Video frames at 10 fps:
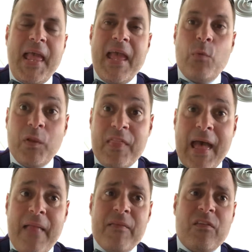and with
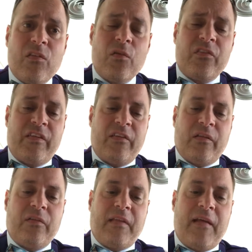that, those
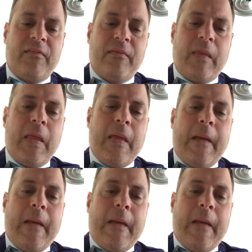statistical tests,